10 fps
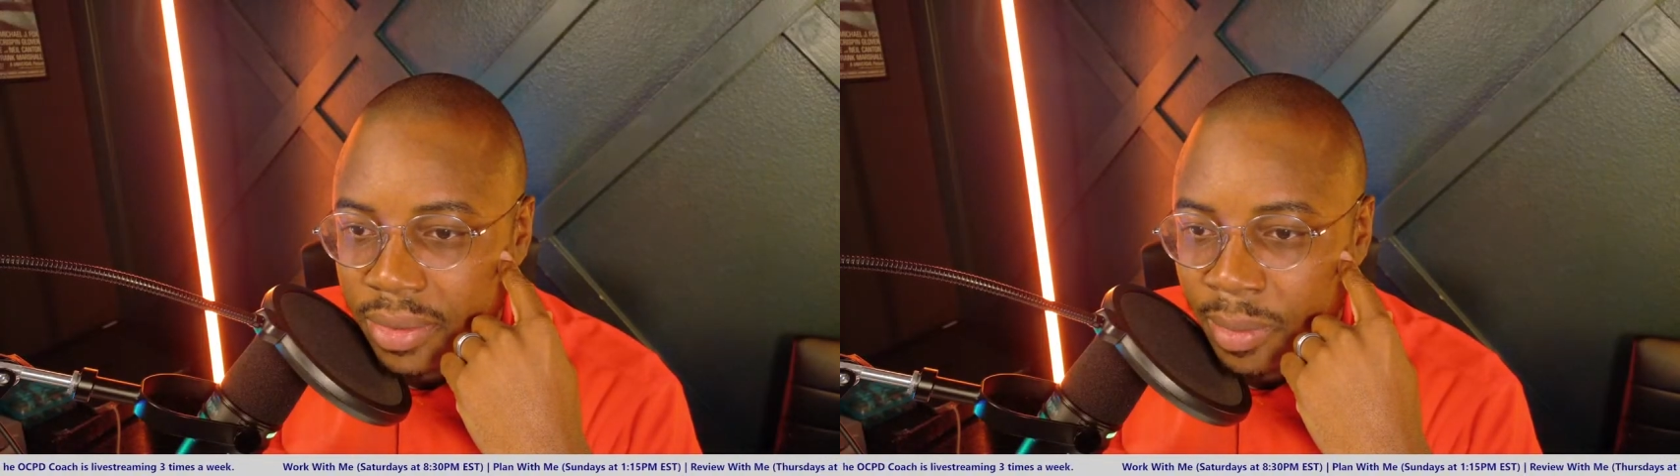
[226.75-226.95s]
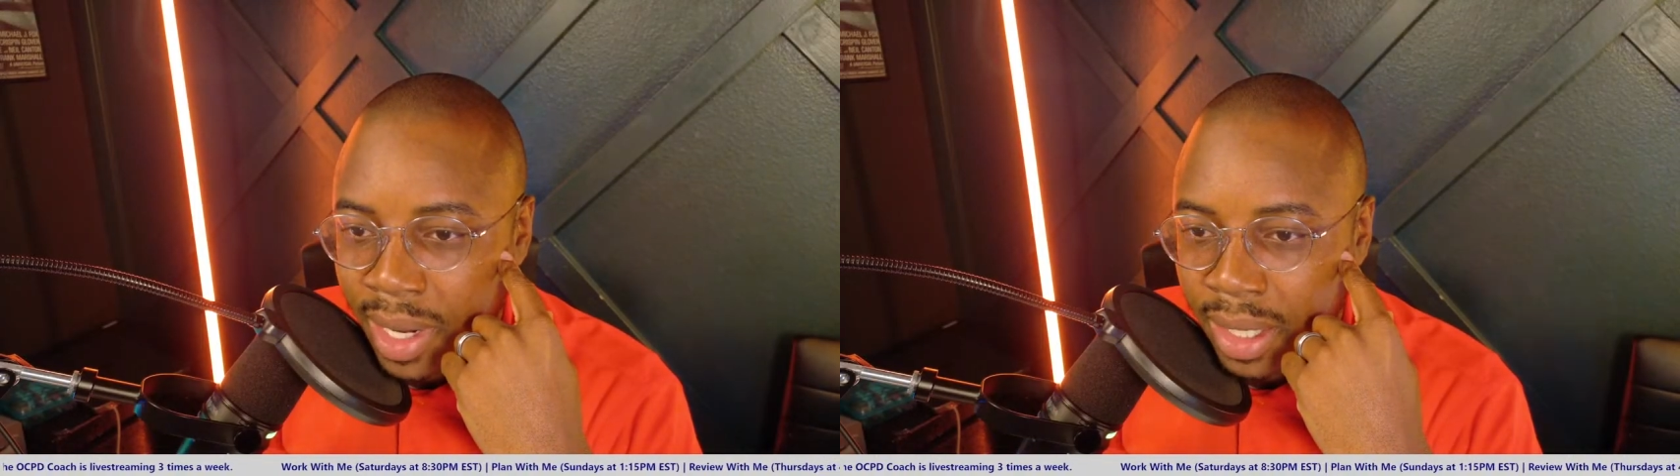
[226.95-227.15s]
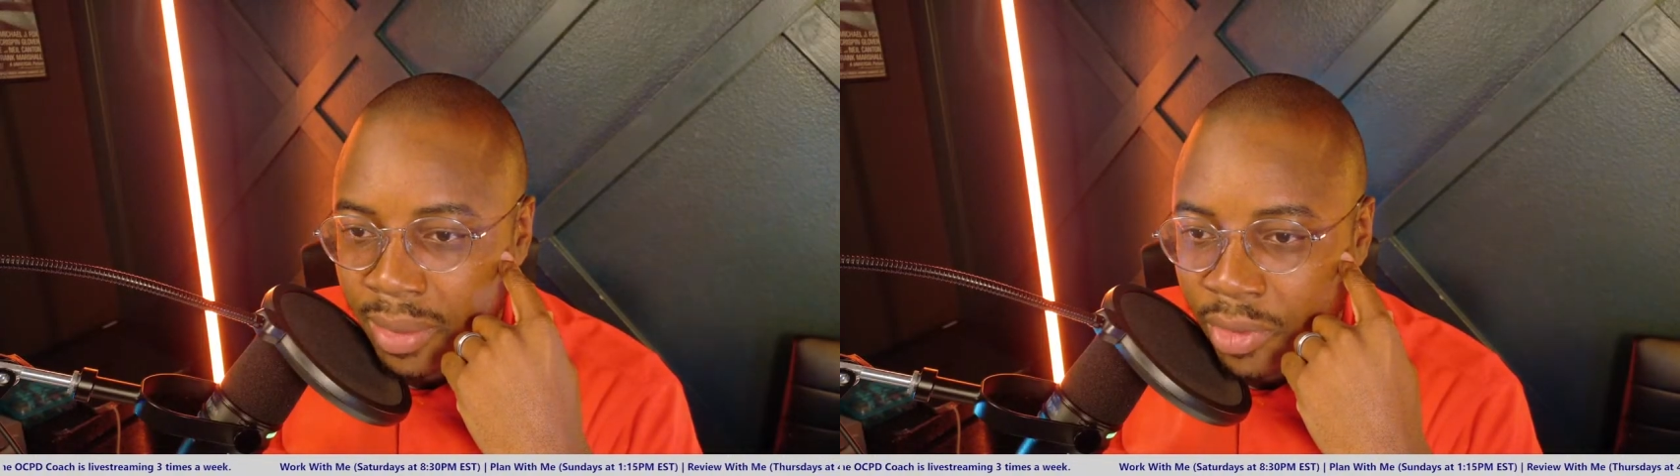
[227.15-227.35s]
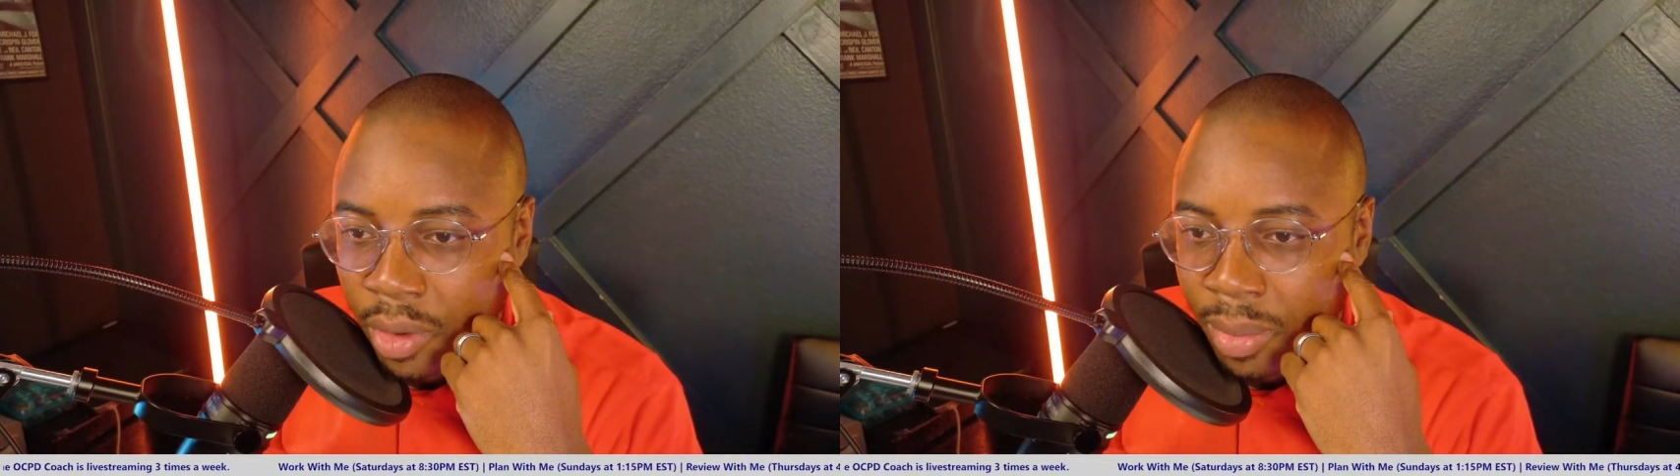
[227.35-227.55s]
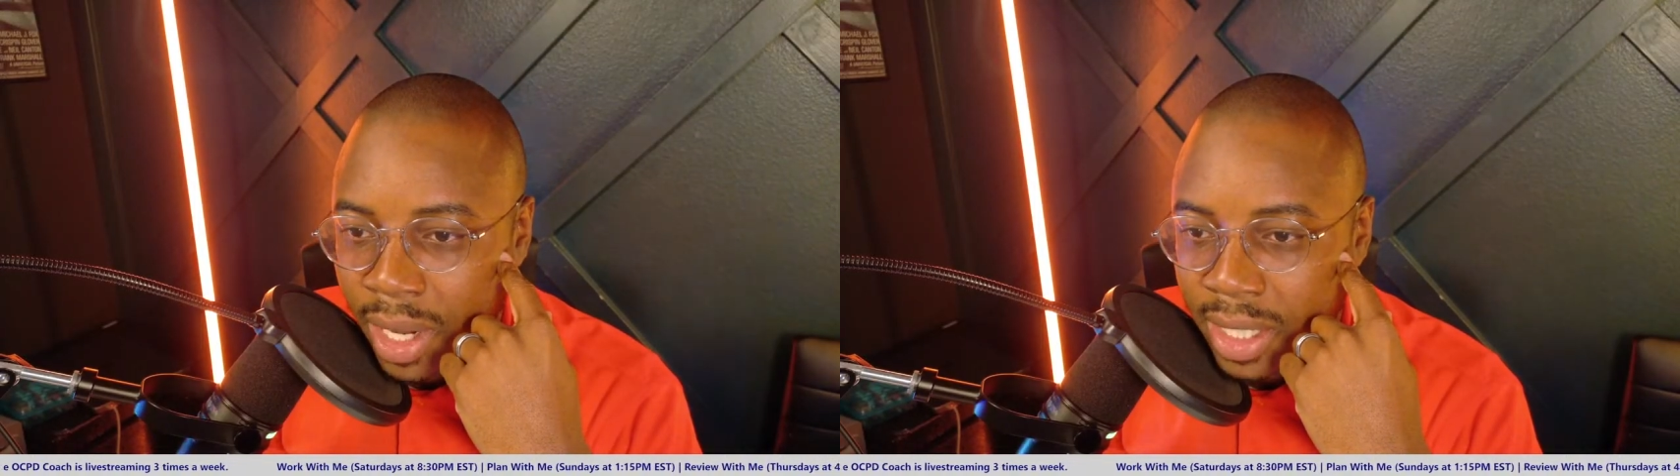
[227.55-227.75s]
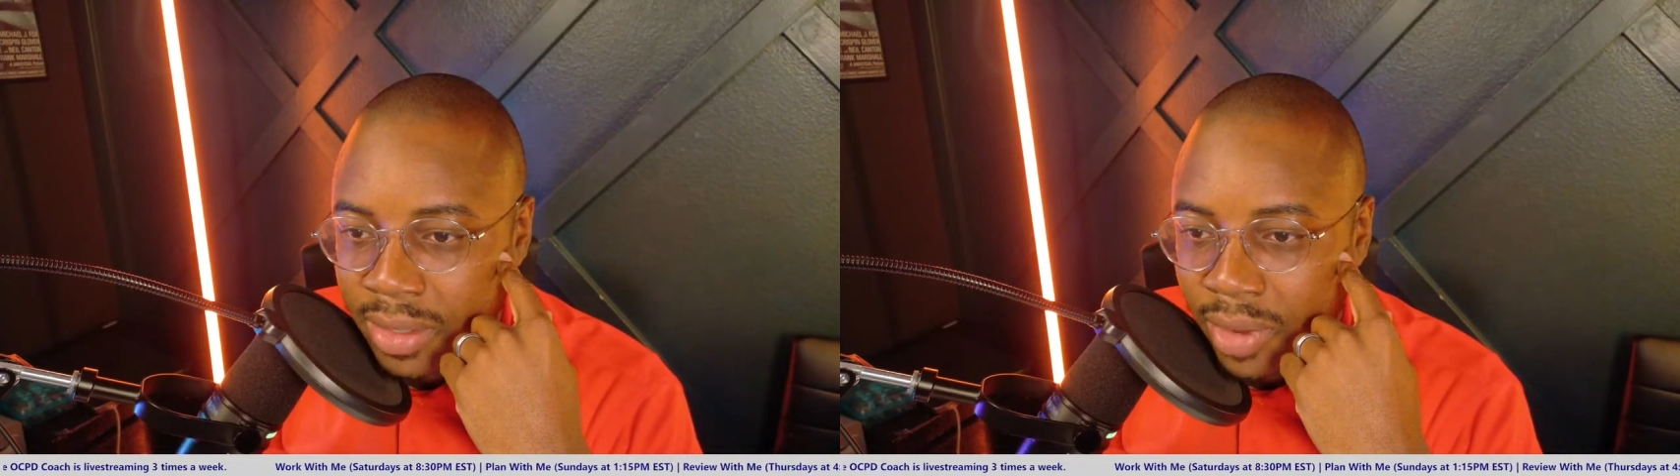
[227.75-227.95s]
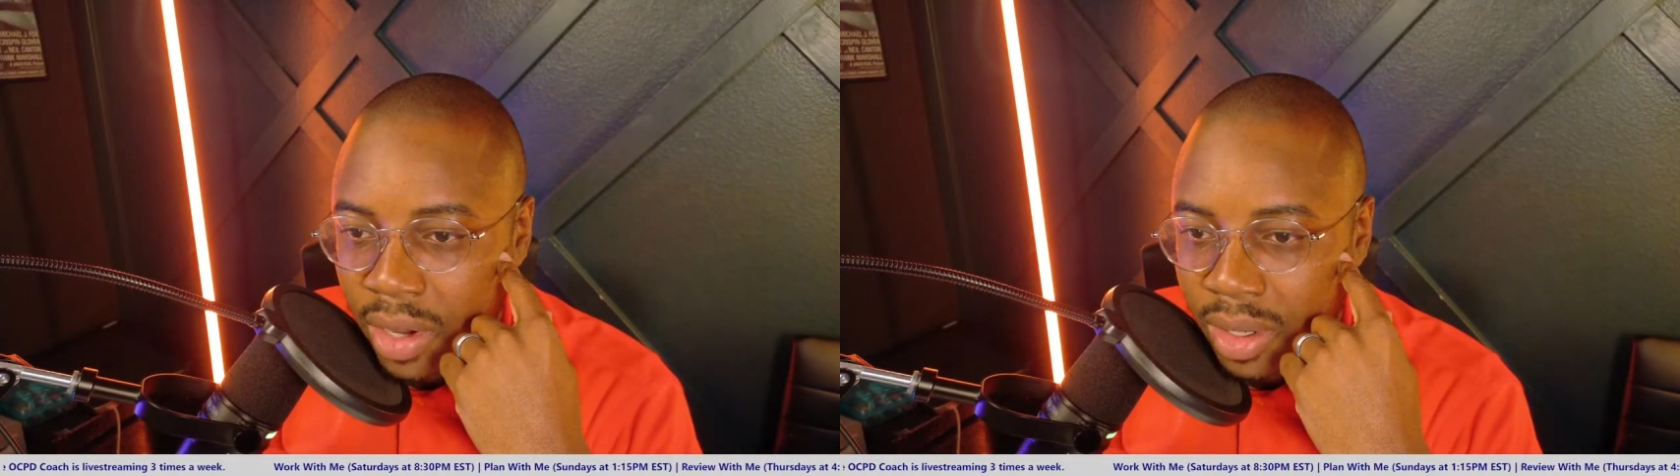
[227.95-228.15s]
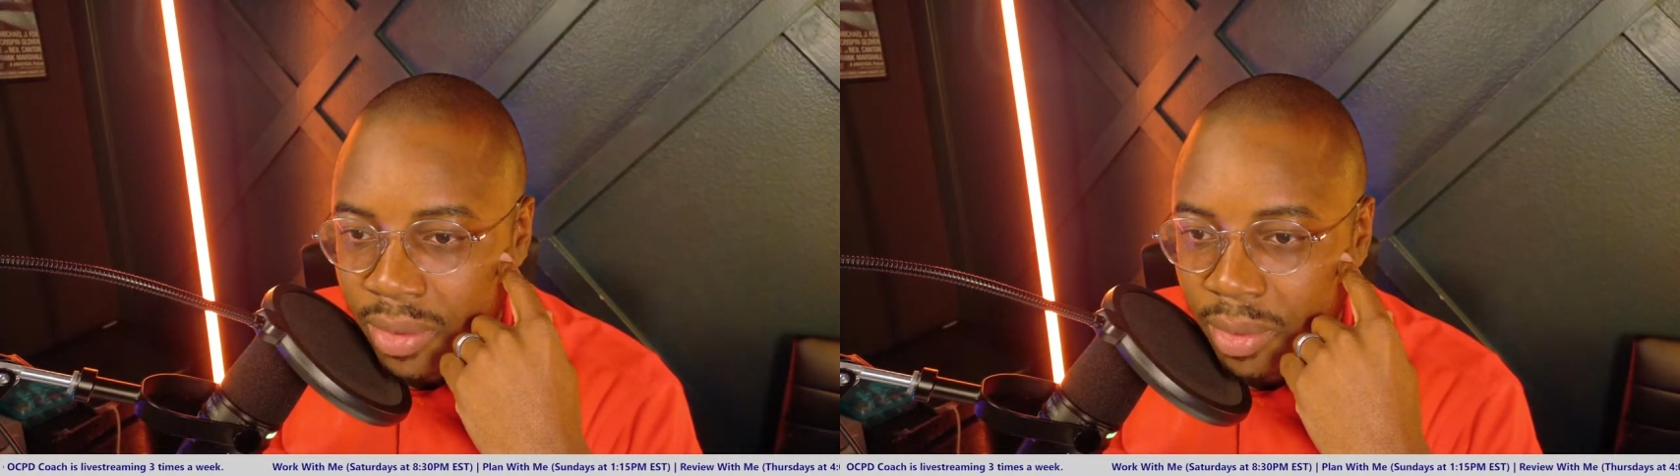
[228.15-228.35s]
for a positive
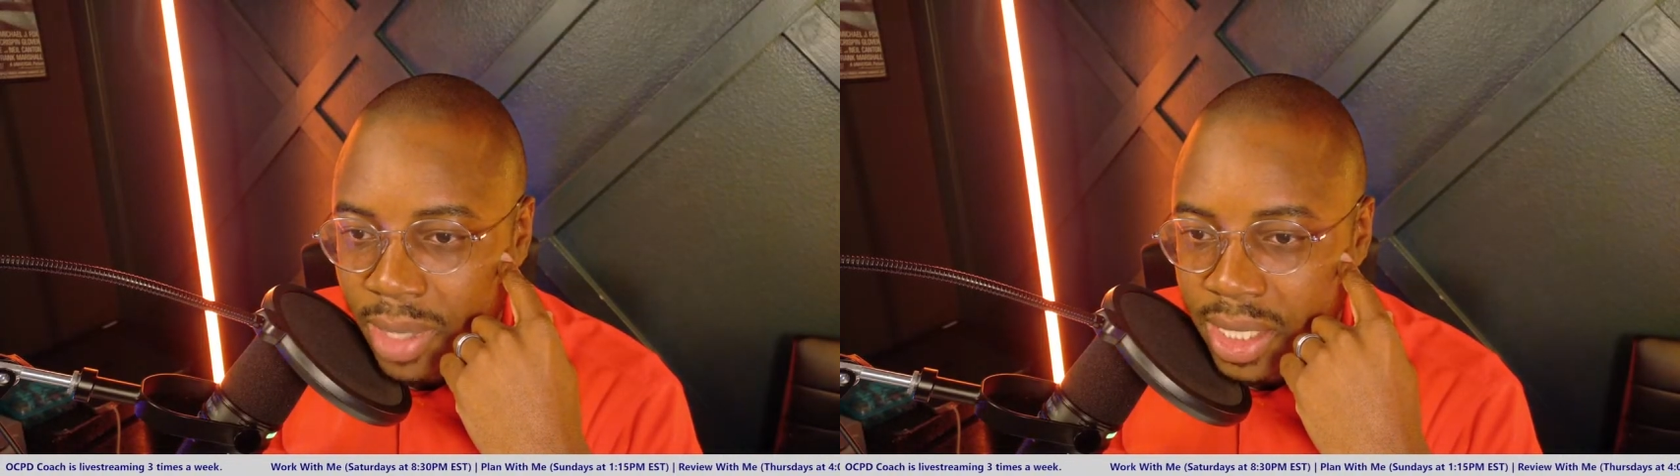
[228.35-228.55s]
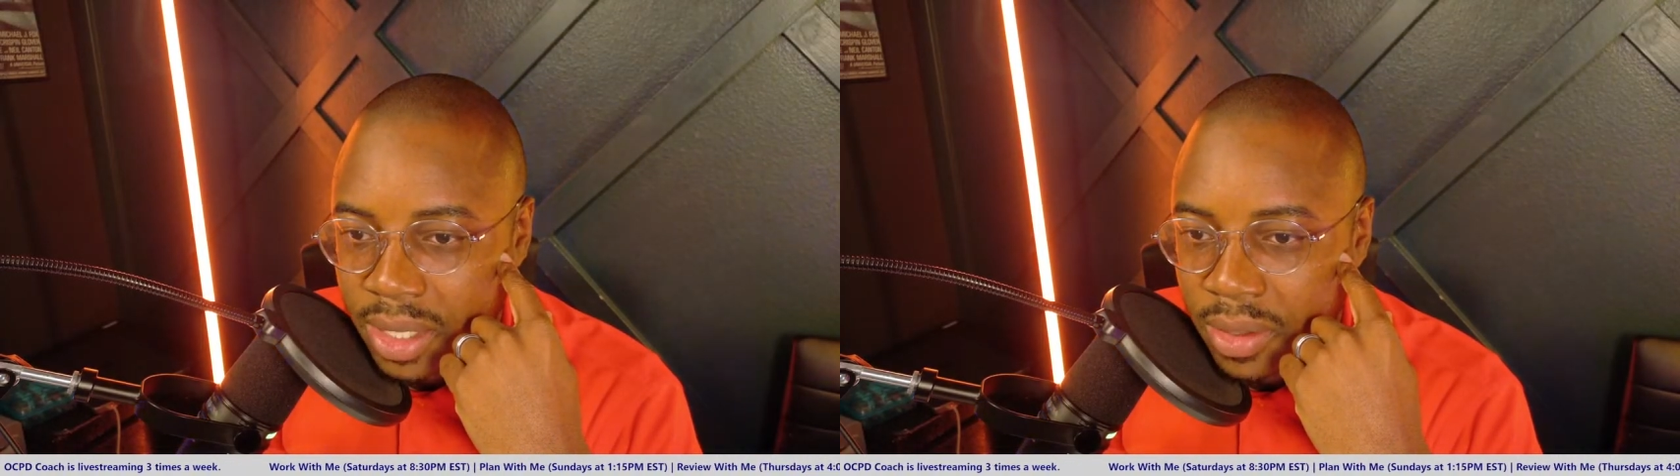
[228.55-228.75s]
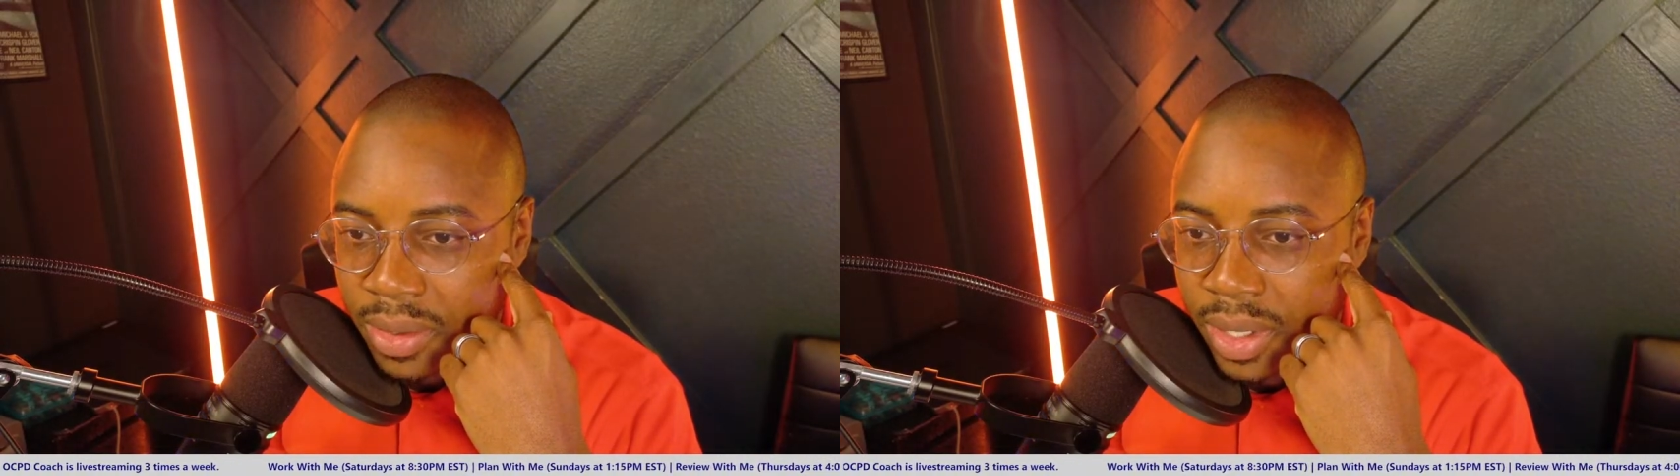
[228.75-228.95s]
outcome for myself.